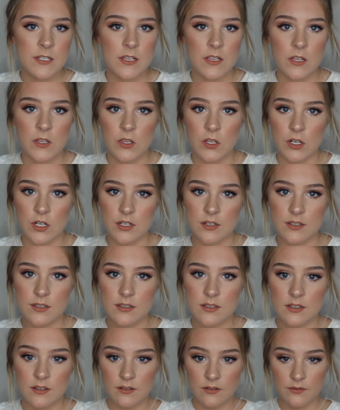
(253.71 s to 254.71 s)
and then
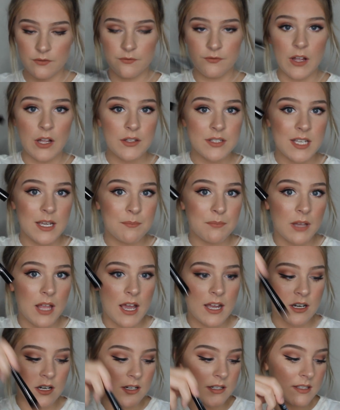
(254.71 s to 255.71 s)
there's felt tip
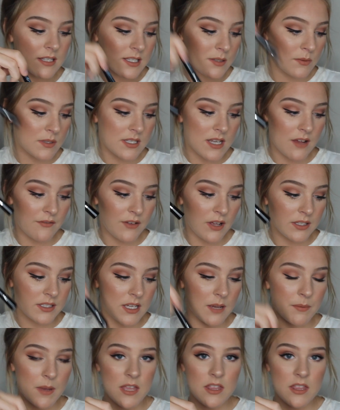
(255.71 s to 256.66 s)
liners. This one's not felt tip.